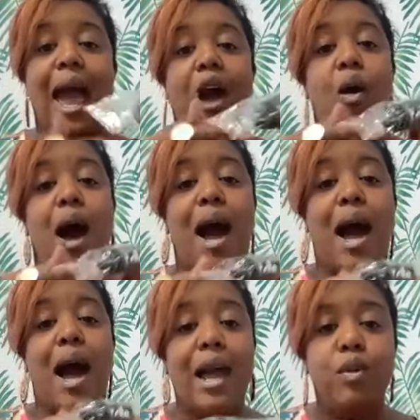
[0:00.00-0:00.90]
How
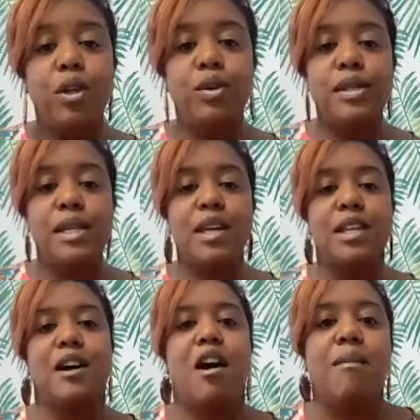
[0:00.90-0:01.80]
I will use it
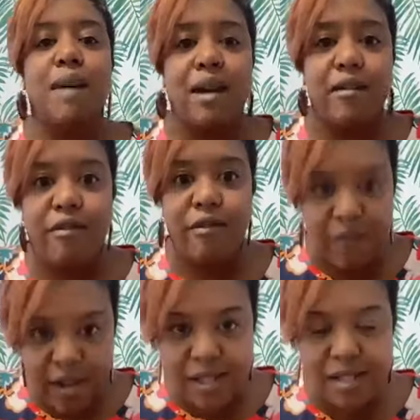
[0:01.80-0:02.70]
is on my
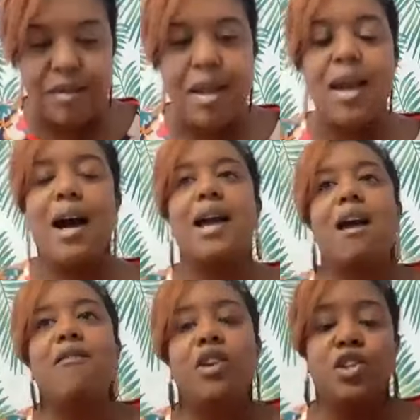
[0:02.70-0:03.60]
foot. I
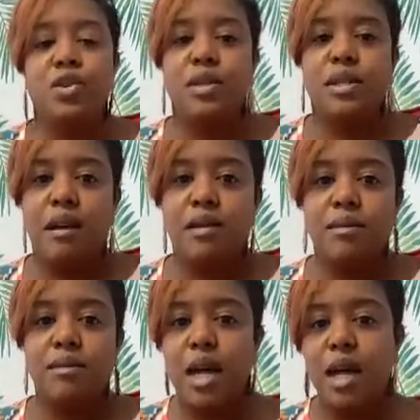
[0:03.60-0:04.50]
have issues now
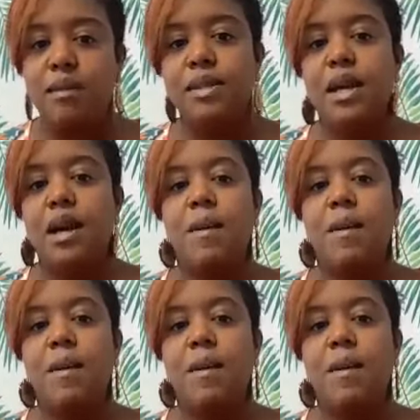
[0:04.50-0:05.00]
sometimes.